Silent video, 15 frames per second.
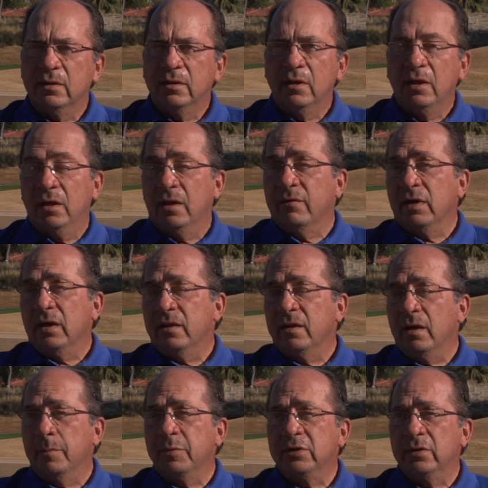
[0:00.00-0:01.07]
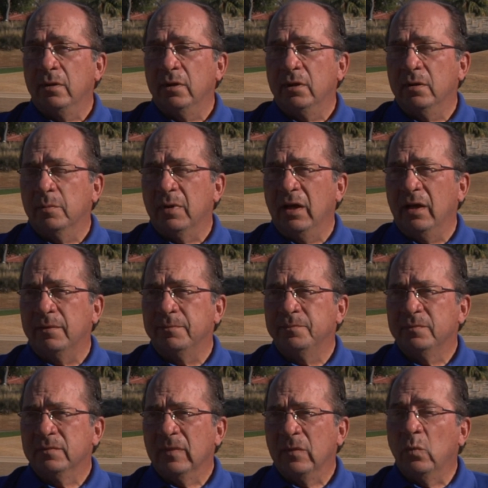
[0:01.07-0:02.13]
and never got the opportunity to play.
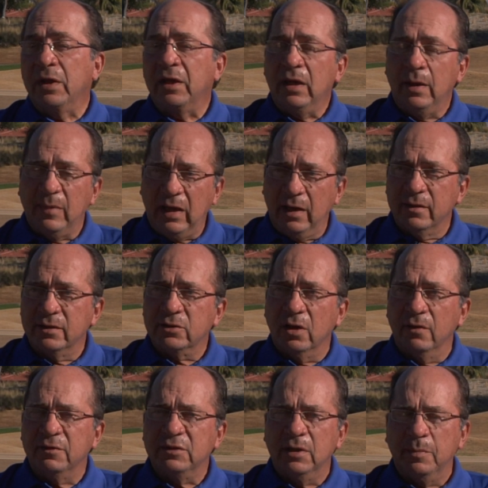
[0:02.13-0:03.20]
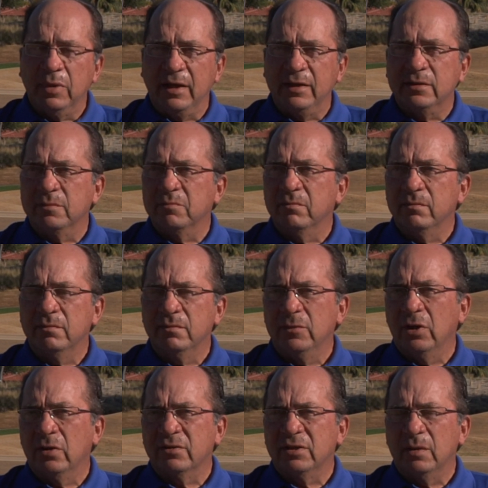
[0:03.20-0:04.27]
When he came out of the service, he played some, you
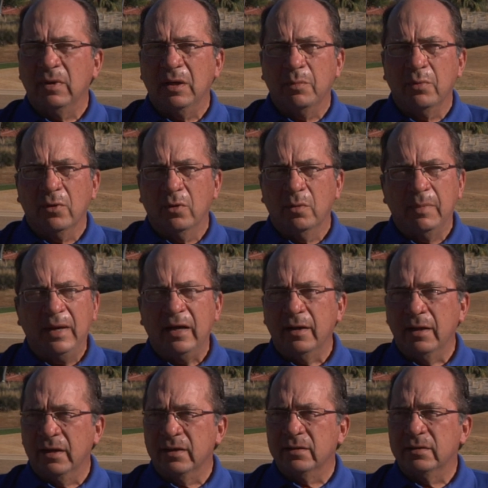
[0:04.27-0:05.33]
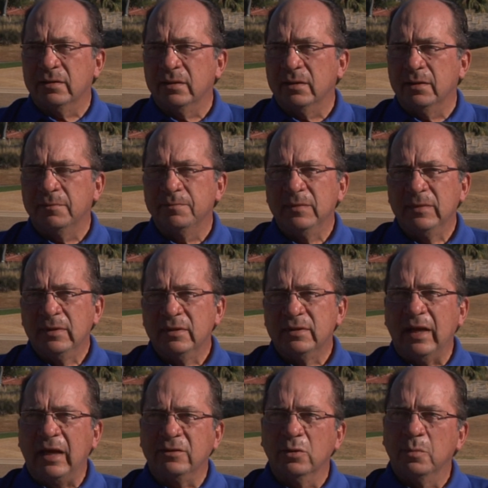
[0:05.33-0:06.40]
know, semi-pro, batted against
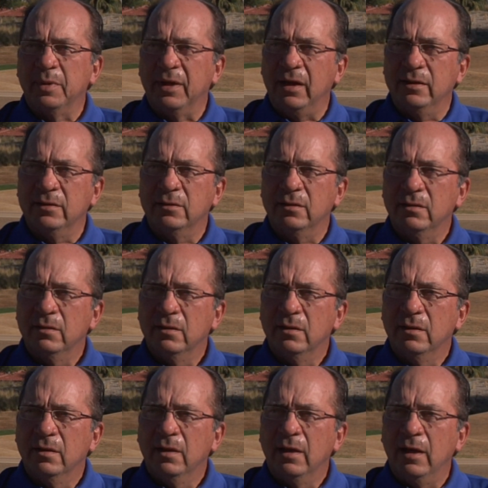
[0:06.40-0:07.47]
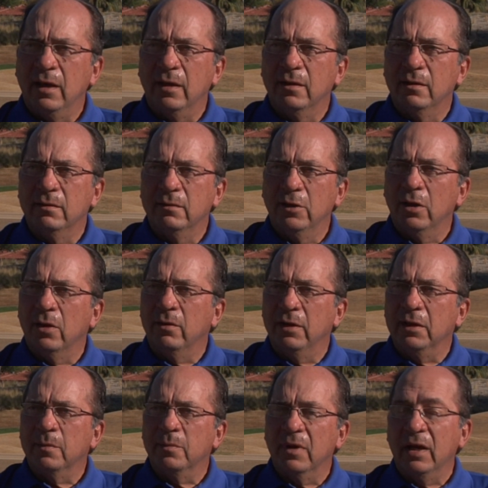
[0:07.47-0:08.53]
Satchel Paige, and, you know, he
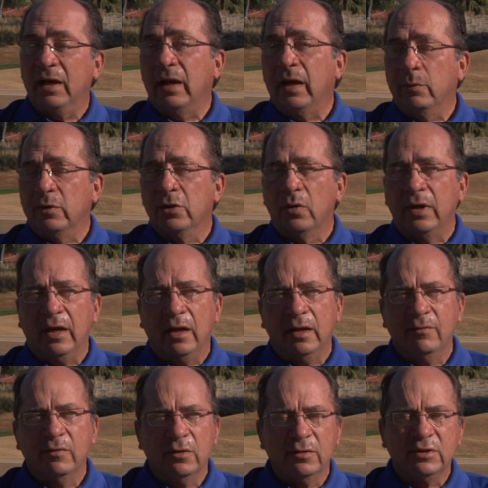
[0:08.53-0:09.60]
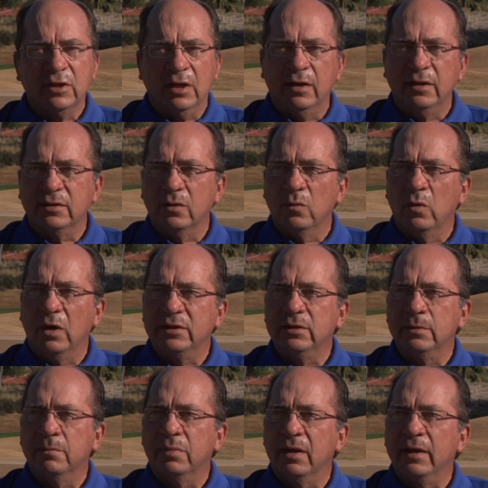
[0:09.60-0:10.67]
could play. And I would go down even on Sundays and watch
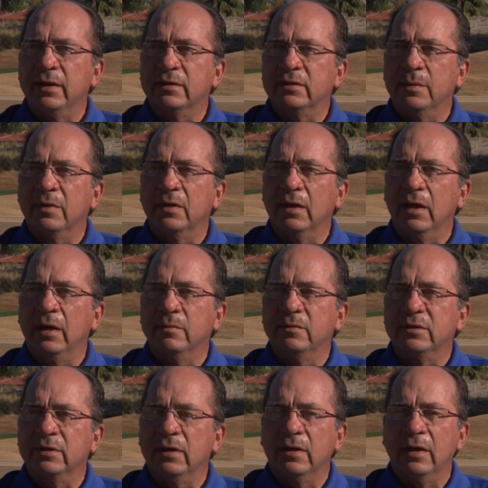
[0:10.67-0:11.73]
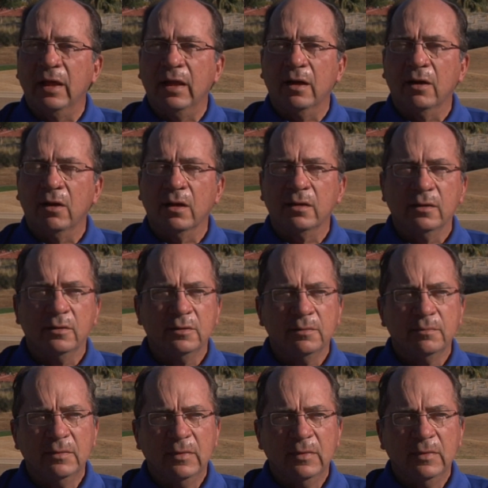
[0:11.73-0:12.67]
him play in some of the games down at Anadarko,